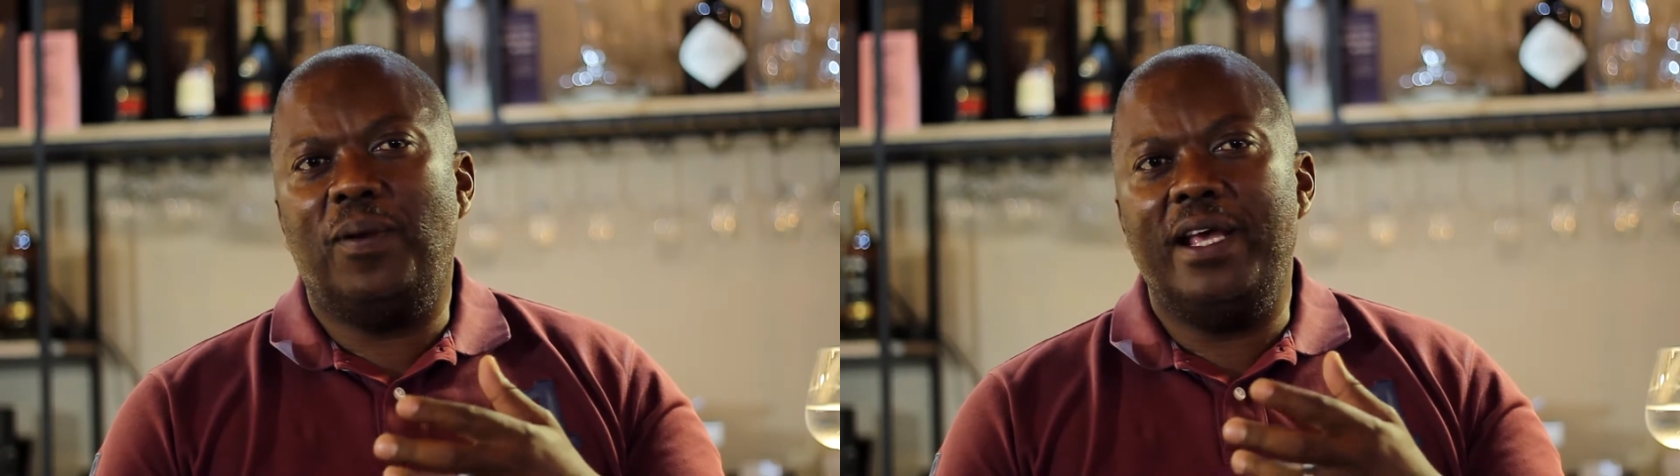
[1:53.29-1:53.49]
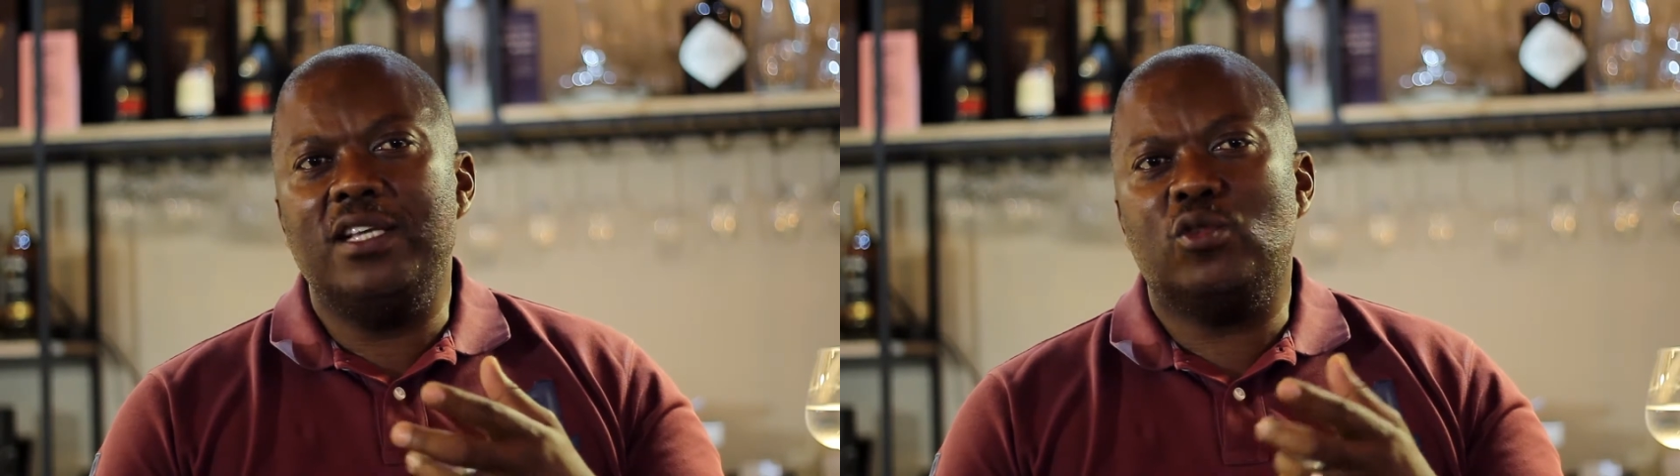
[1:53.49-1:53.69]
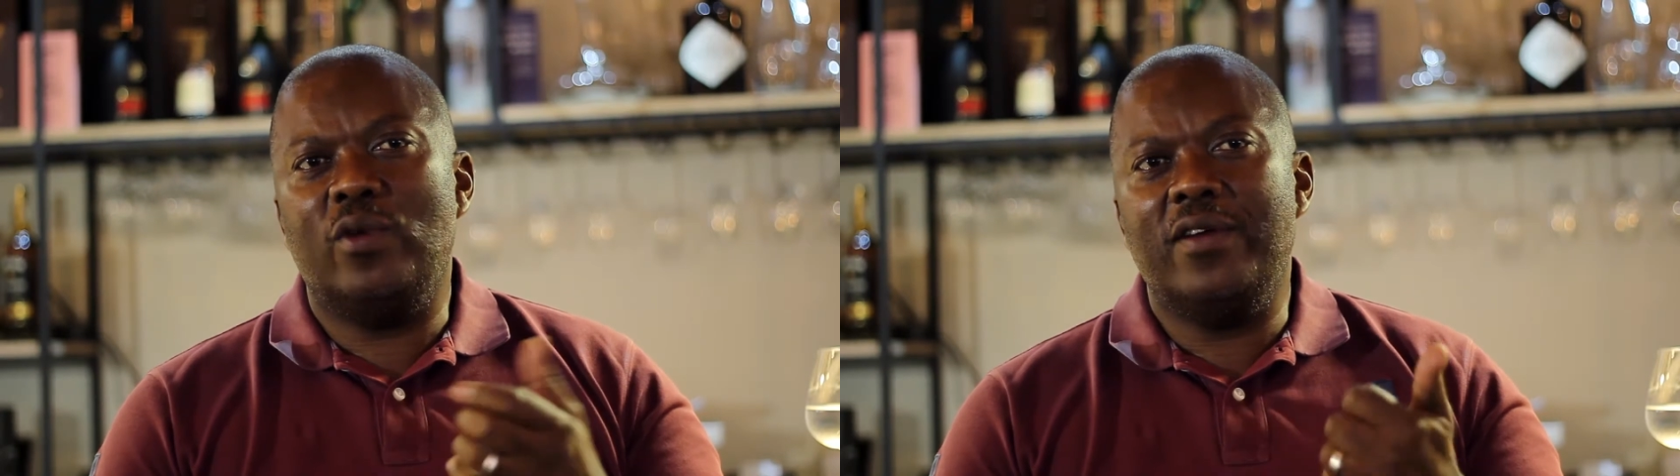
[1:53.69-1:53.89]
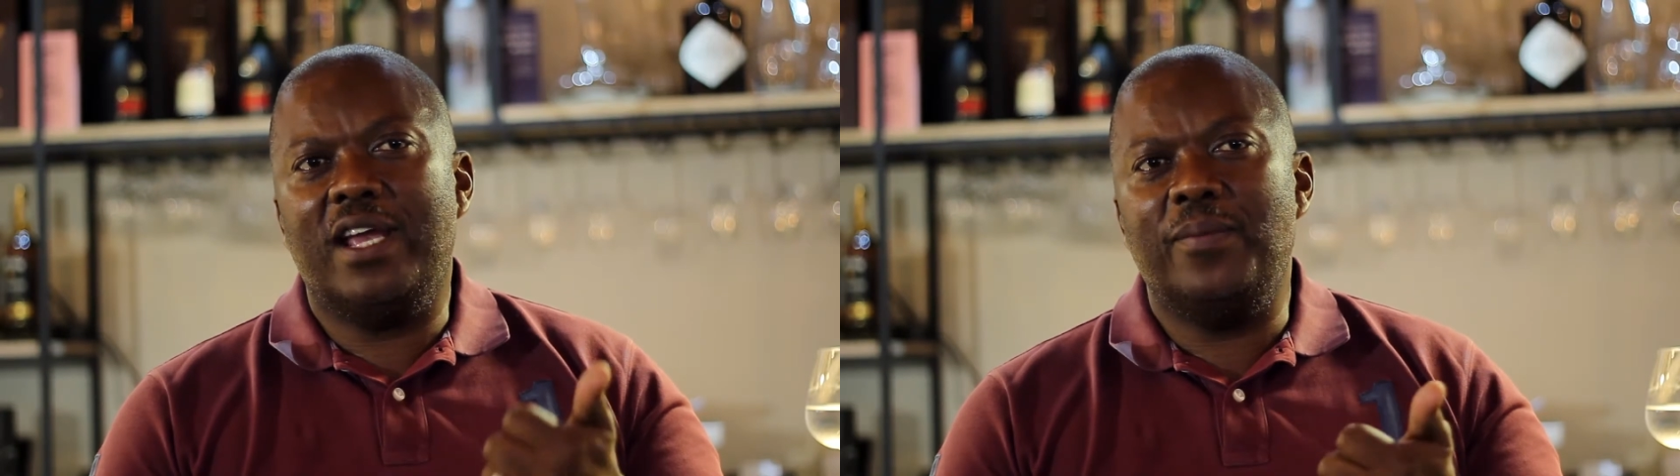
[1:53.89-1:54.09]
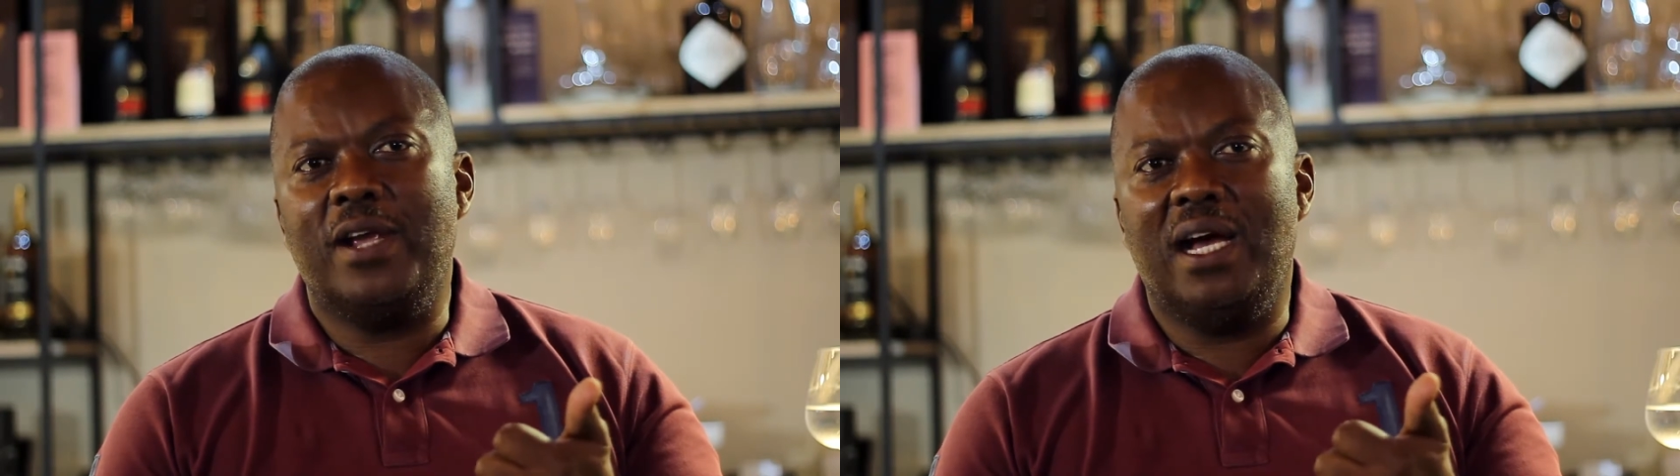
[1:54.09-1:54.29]
place where you
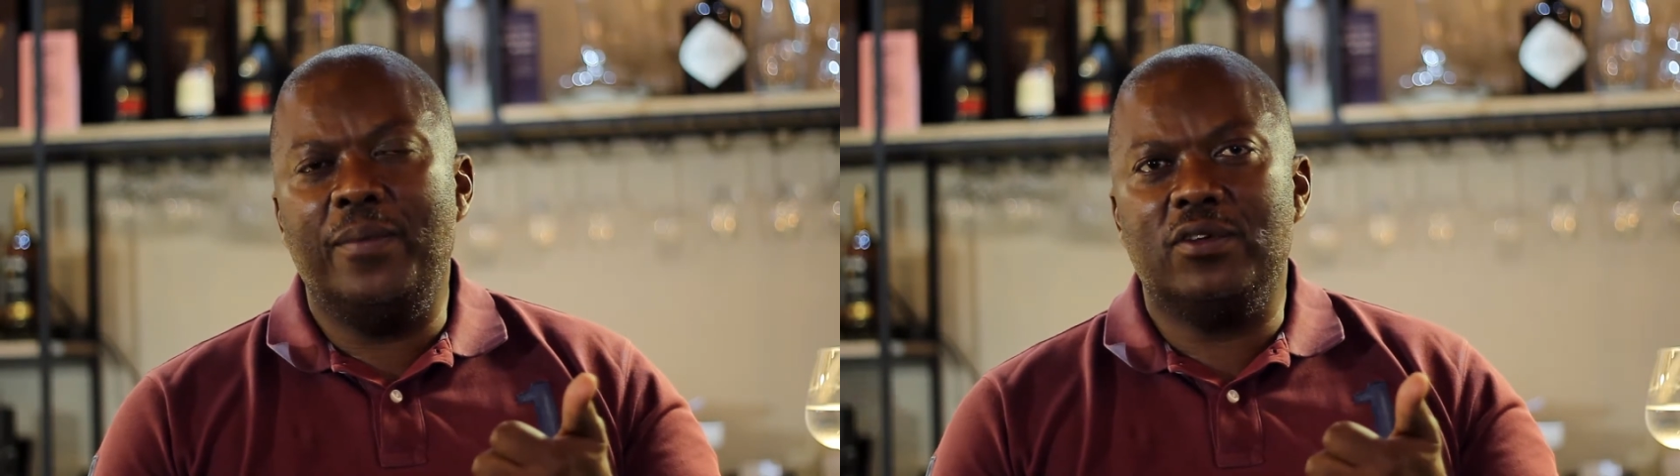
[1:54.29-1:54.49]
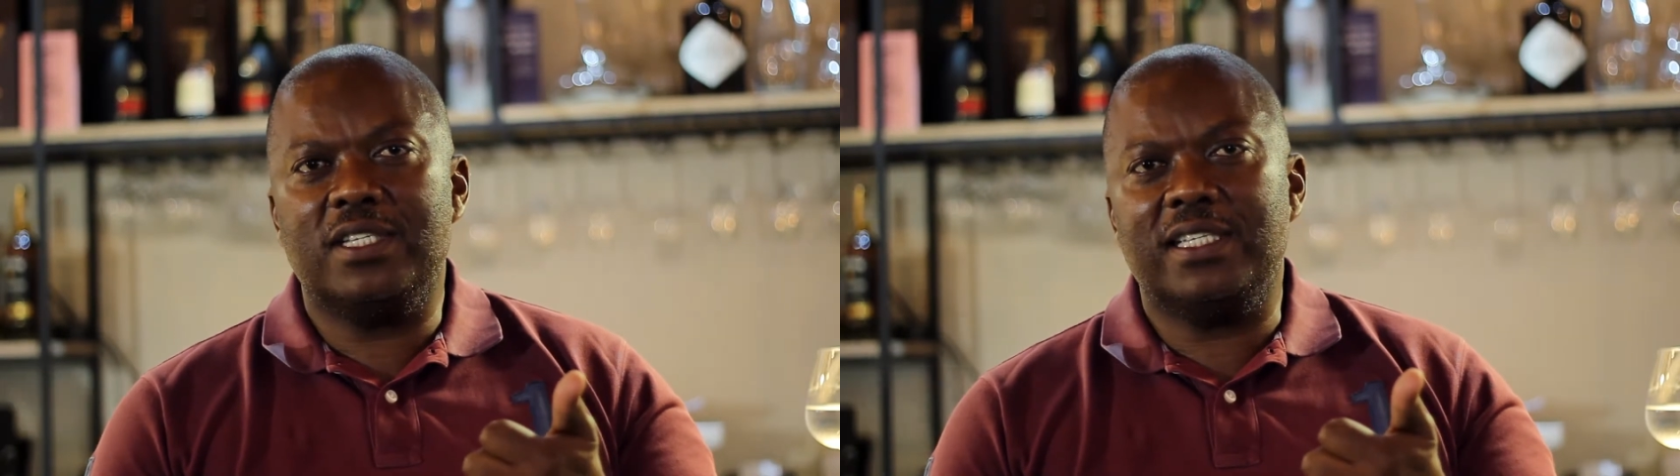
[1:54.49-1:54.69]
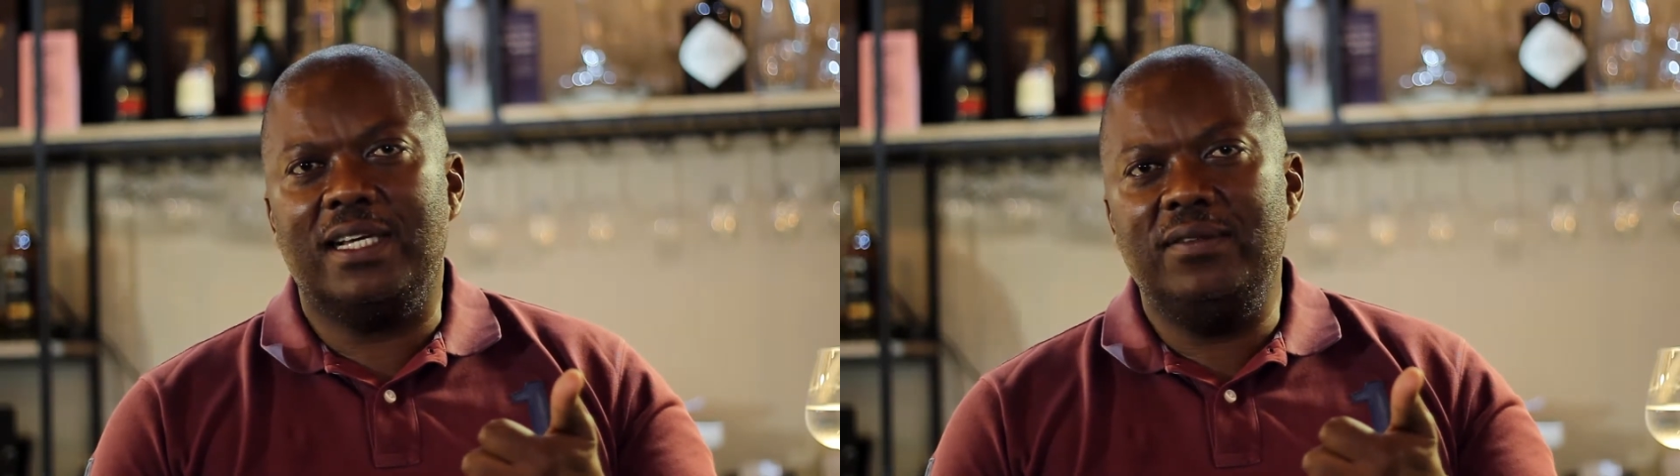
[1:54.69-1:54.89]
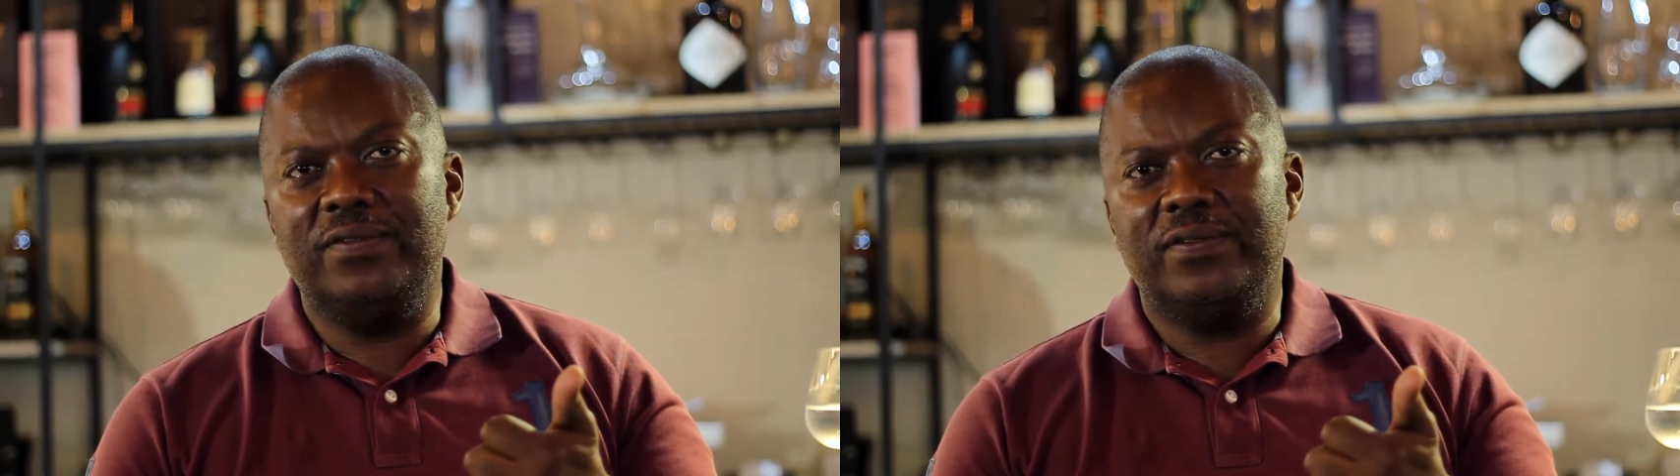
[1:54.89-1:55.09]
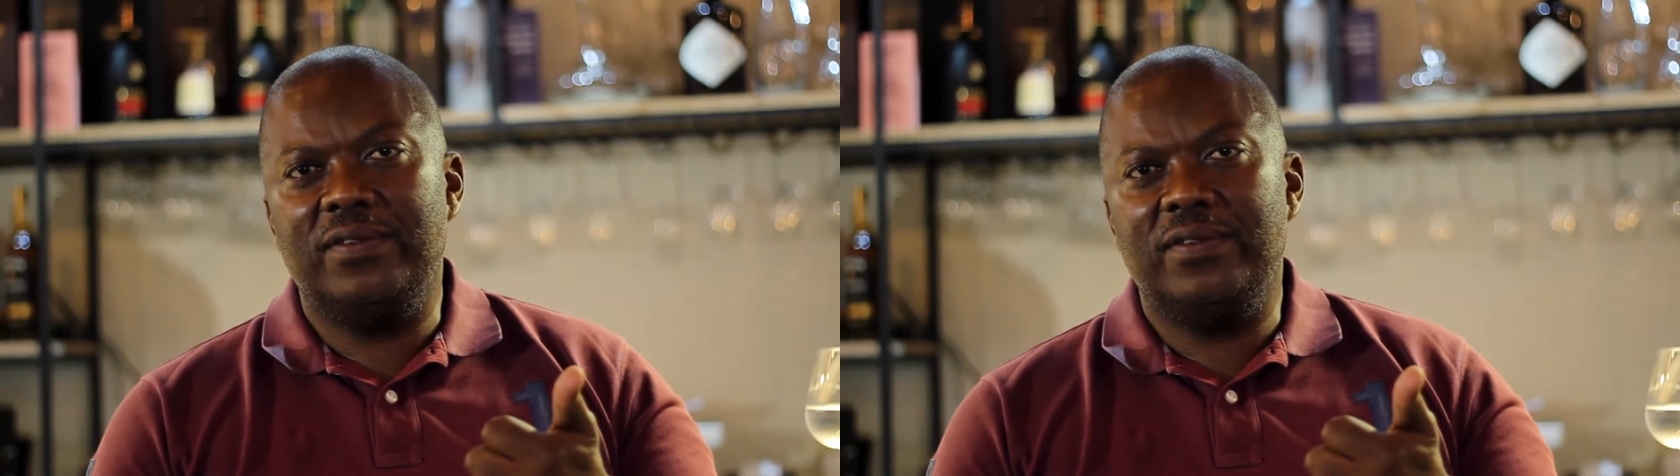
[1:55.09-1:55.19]
can become yourself,